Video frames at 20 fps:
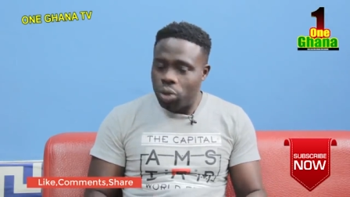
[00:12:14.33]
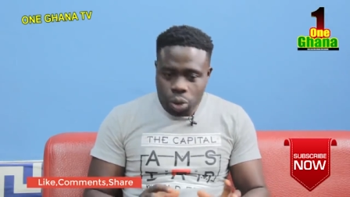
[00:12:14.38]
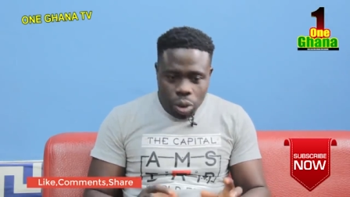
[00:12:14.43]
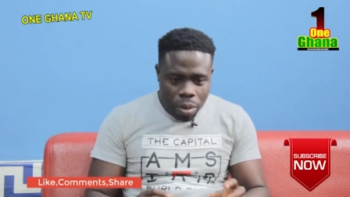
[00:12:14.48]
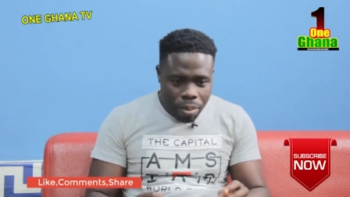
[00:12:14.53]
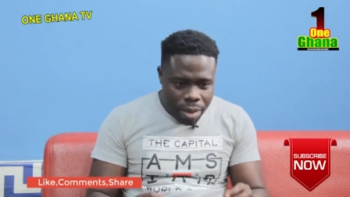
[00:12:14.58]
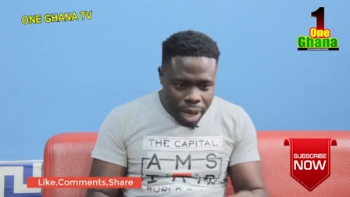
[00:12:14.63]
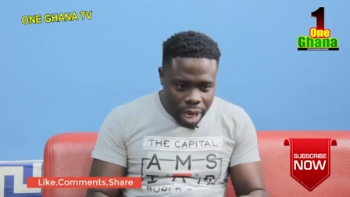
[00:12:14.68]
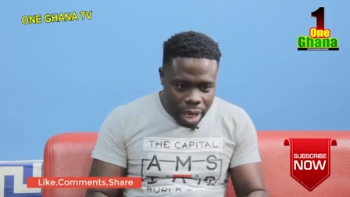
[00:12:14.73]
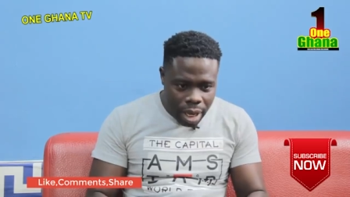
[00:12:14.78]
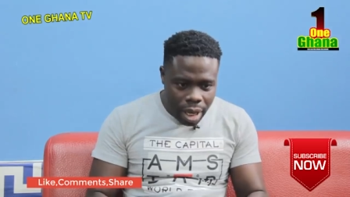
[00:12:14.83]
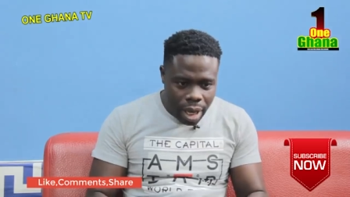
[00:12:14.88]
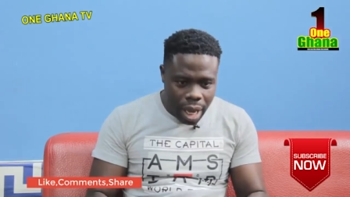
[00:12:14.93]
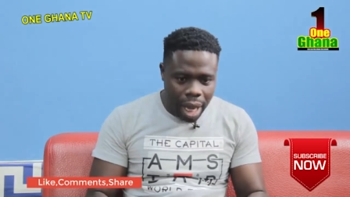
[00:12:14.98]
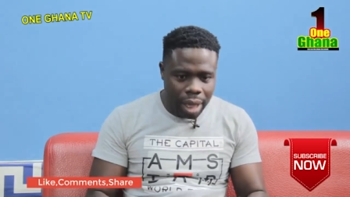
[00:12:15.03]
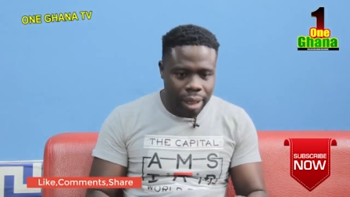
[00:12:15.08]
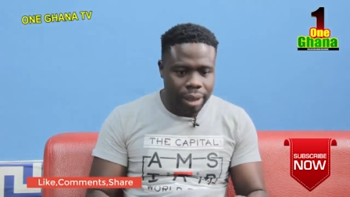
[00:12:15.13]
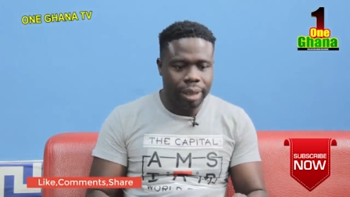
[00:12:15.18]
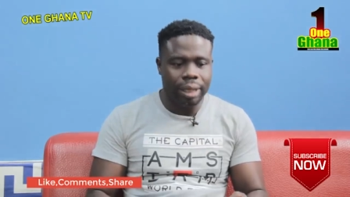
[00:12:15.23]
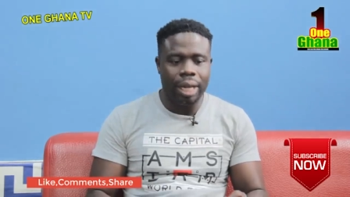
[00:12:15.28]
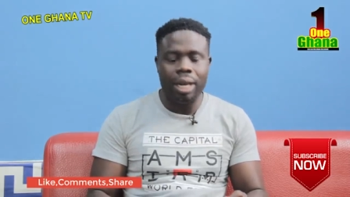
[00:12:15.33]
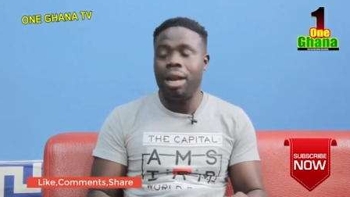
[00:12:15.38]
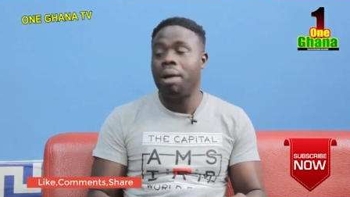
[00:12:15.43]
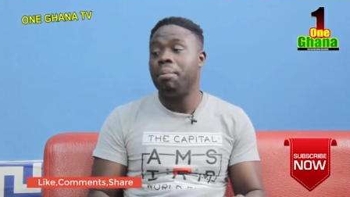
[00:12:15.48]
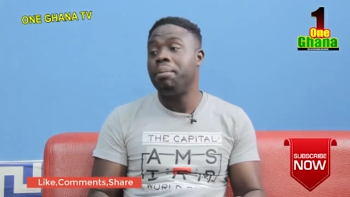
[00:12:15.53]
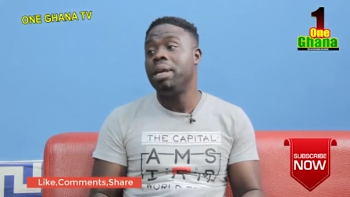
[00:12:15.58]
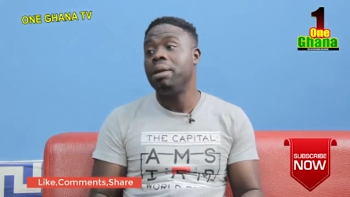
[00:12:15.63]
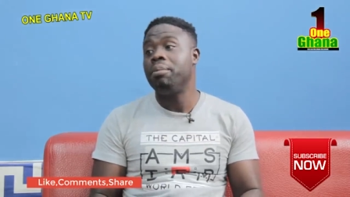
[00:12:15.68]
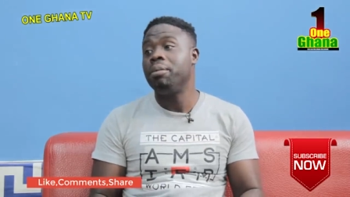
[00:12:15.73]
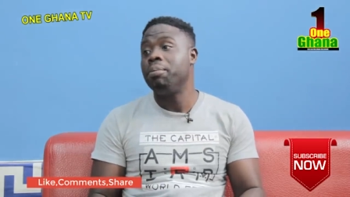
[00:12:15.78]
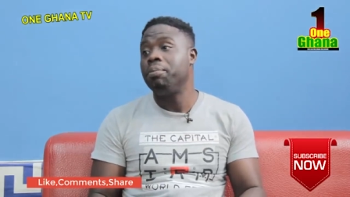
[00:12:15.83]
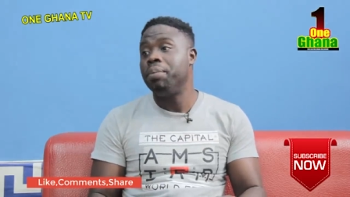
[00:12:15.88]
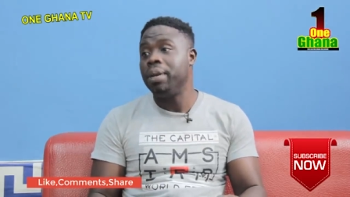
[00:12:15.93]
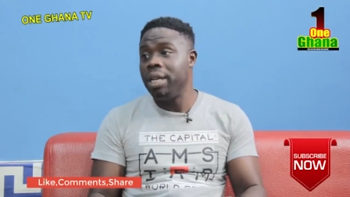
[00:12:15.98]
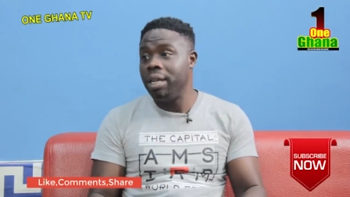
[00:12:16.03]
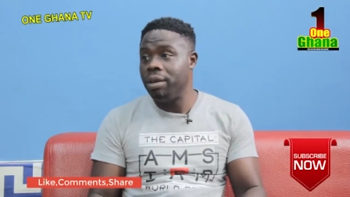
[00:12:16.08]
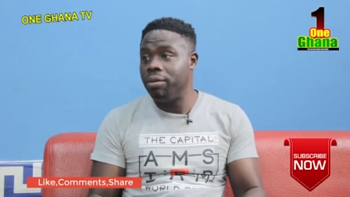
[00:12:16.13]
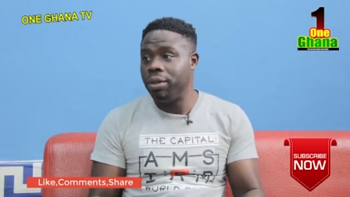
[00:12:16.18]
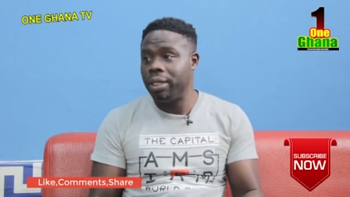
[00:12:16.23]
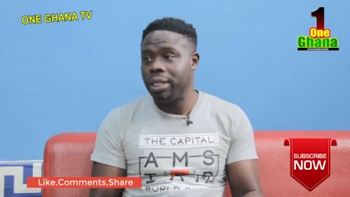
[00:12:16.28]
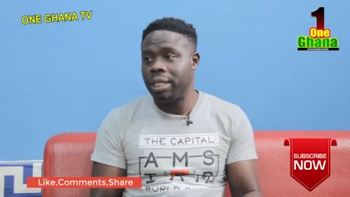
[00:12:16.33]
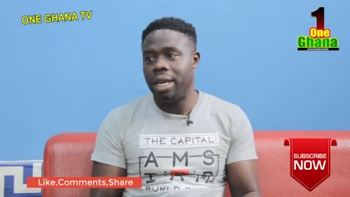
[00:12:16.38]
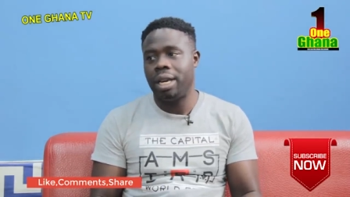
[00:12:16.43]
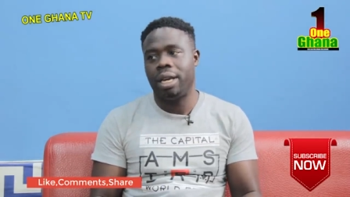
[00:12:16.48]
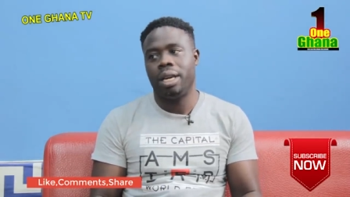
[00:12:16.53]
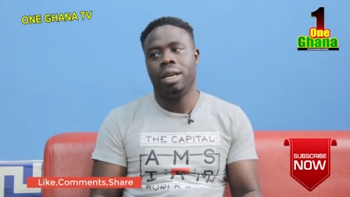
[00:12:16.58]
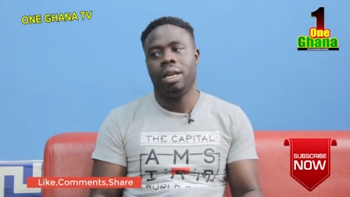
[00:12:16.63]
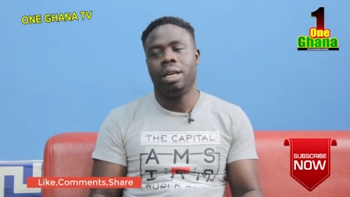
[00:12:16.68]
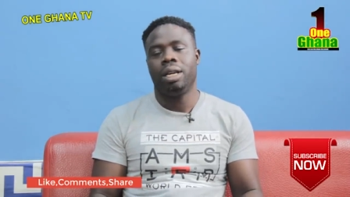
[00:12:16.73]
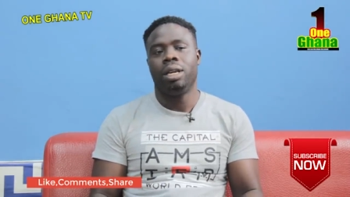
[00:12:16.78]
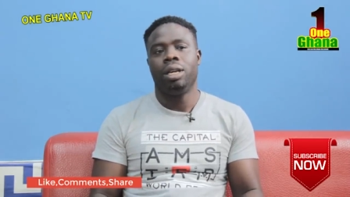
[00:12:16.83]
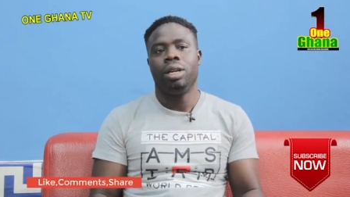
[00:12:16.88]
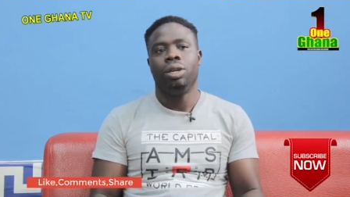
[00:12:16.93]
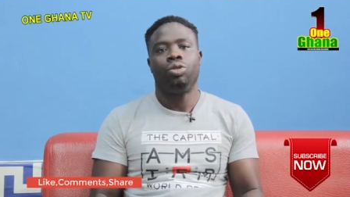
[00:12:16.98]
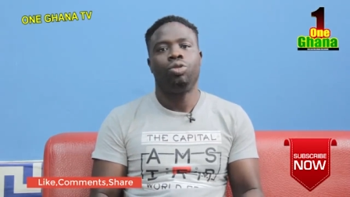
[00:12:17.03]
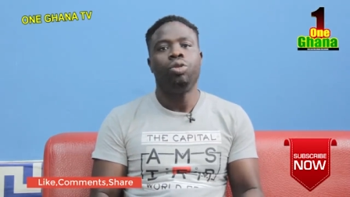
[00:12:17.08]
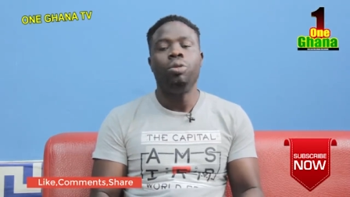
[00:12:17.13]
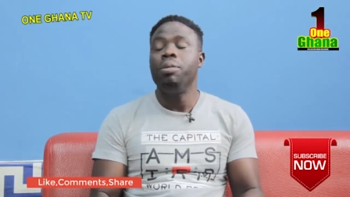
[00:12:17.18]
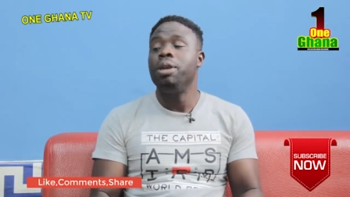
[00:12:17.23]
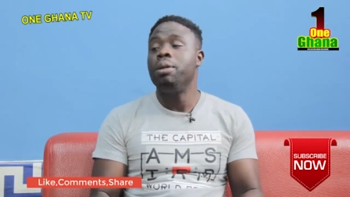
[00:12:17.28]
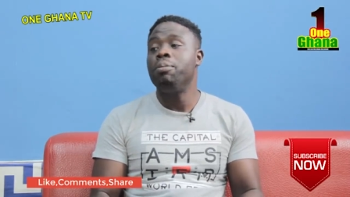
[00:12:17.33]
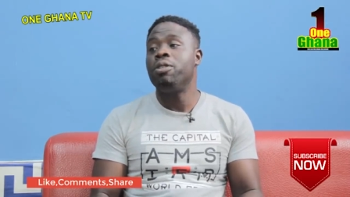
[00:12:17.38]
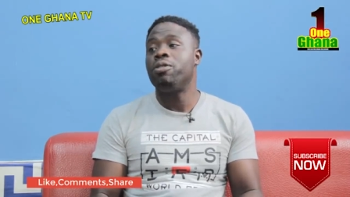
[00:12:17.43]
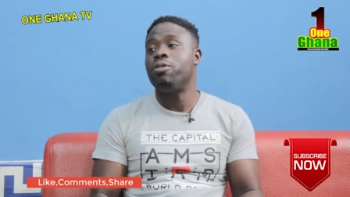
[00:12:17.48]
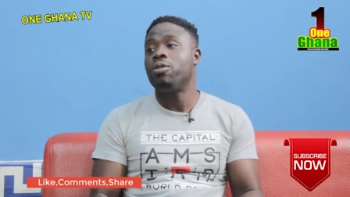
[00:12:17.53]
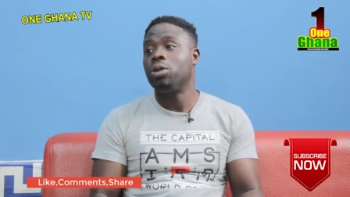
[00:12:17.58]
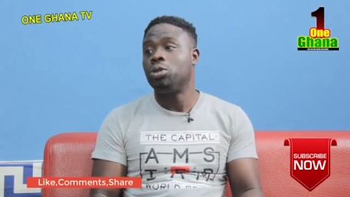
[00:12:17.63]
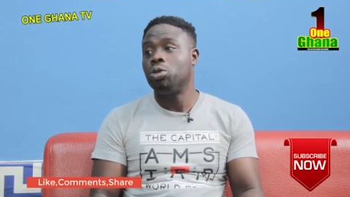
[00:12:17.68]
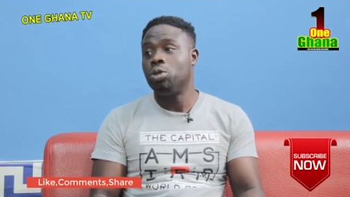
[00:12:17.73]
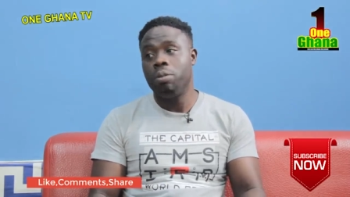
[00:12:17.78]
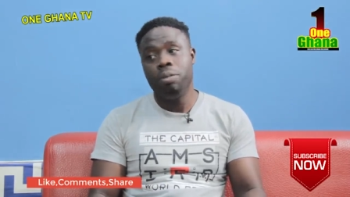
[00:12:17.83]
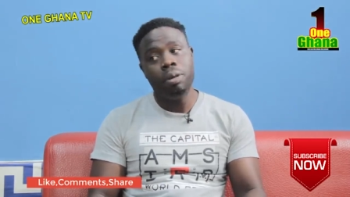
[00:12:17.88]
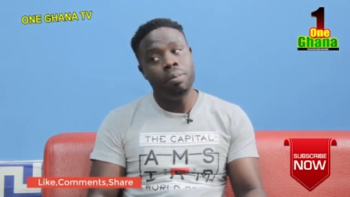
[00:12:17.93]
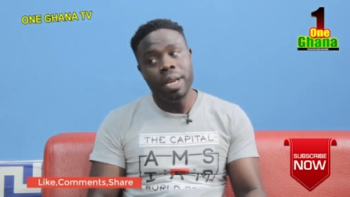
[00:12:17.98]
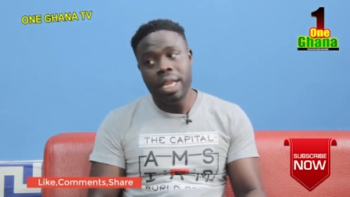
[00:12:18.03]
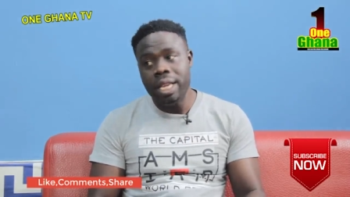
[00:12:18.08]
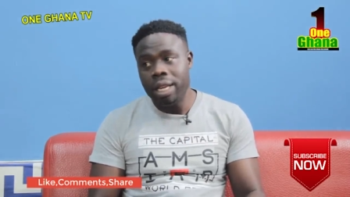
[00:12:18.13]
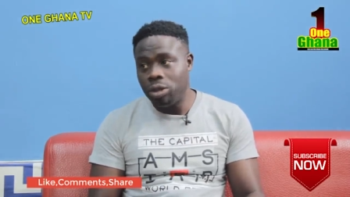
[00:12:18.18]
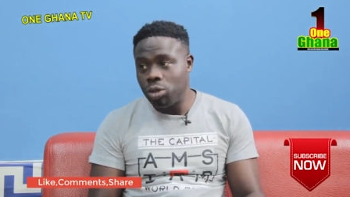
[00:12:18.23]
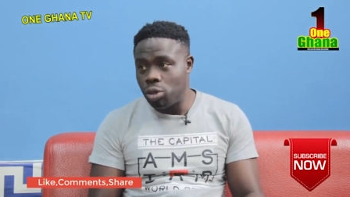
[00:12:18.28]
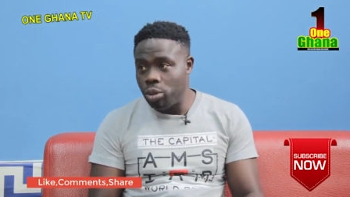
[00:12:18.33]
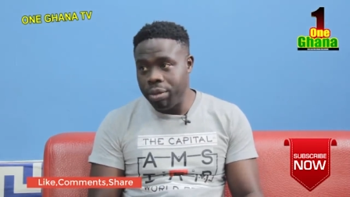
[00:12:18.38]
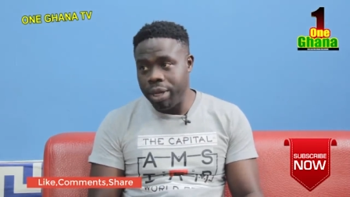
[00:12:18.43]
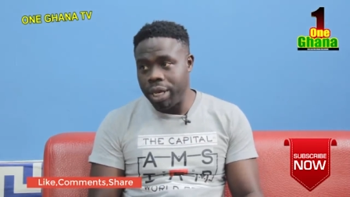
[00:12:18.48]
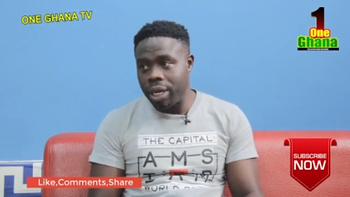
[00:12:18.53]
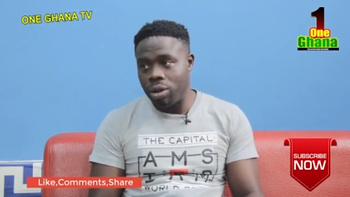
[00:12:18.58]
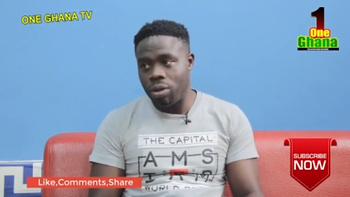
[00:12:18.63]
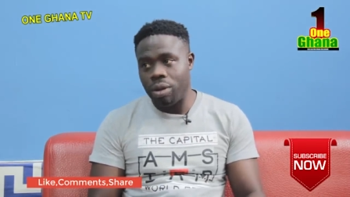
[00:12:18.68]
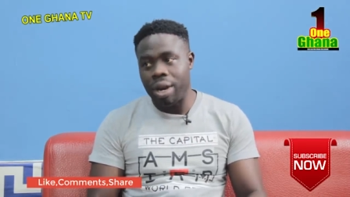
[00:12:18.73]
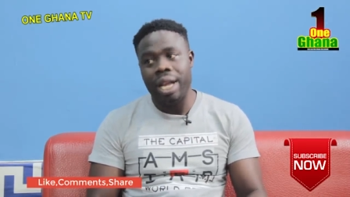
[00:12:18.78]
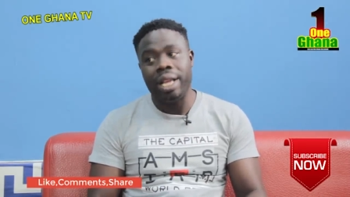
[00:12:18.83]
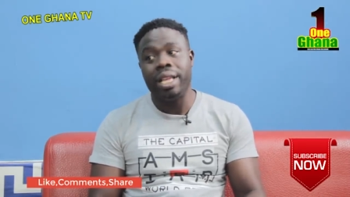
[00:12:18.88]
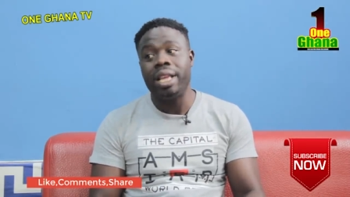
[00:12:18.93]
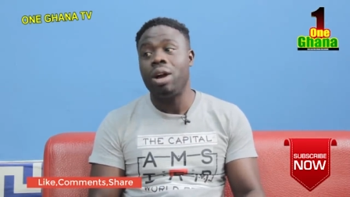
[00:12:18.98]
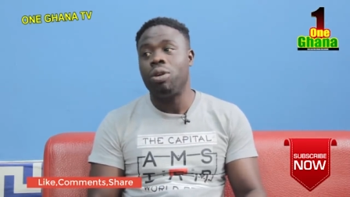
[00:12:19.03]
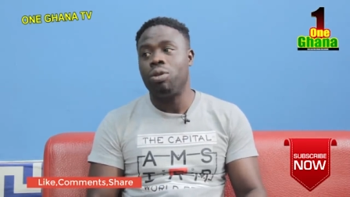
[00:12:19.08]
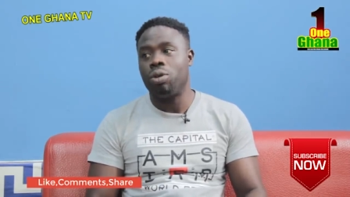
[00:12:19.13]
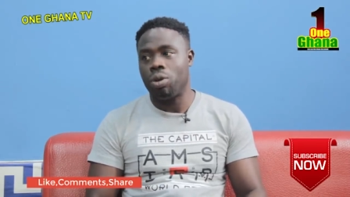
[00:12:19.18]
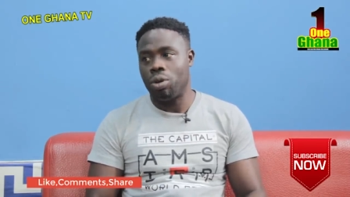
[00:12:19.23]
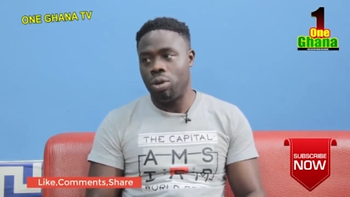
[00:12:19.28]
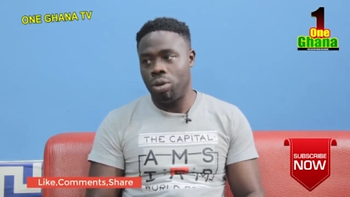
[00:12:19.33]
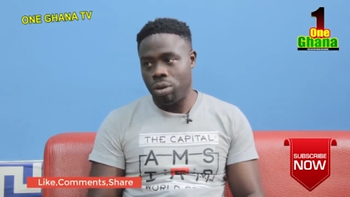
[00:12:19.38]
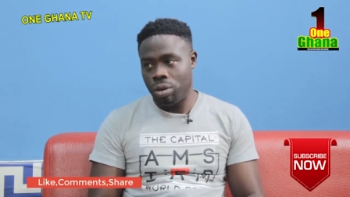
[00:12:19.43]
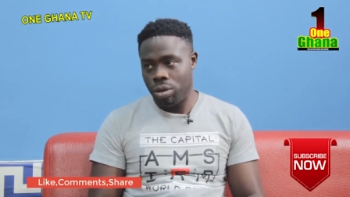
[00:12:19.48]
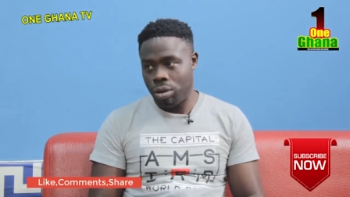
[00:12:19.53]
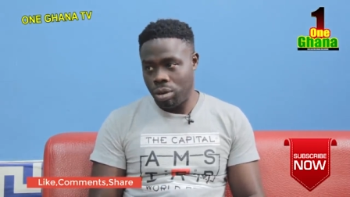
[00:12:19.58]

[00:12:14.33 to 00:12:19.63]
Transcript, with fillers: To me, answer na me me believe it say to me before so be benye to me no enya grow.